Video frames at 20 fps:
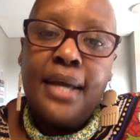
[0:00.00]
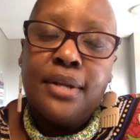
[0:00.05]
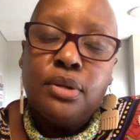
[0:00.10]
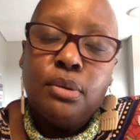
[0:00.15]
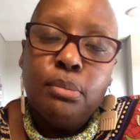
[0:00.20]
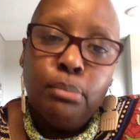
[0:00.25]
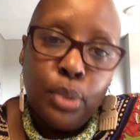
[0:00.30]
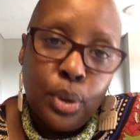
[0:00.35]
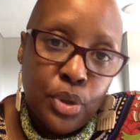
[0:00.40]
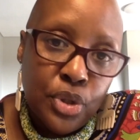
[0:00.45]
and
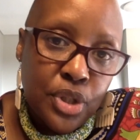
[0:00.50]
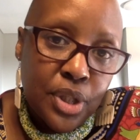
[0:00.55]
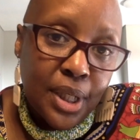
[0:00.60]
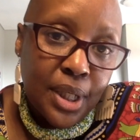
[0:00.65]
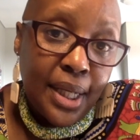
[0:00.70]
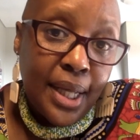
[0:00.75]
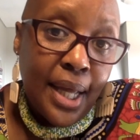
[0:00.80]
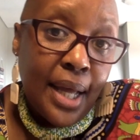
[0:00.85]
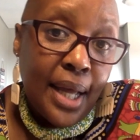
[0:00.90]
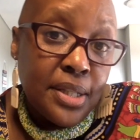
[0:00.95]

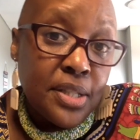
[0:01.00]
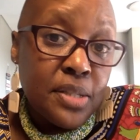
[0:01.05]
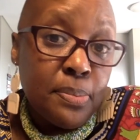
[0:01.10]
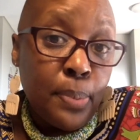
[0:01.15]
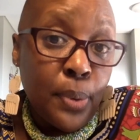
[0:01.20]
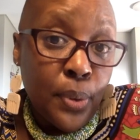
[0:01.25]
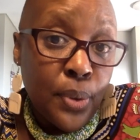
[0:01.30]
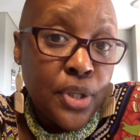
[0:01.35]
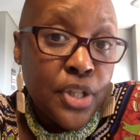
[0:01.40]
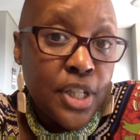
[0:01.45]
emotionally and
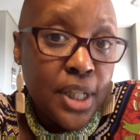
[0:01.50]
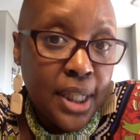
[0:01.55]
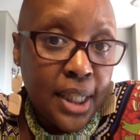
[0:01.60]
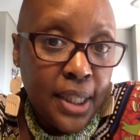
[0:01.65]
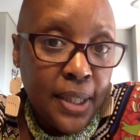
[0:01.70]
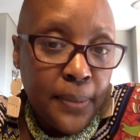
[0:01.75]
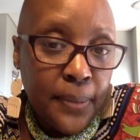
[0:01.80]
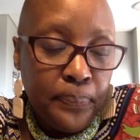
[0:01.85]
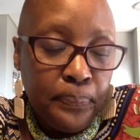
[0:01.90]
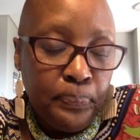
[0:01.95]

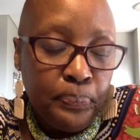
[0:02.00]
spiritually.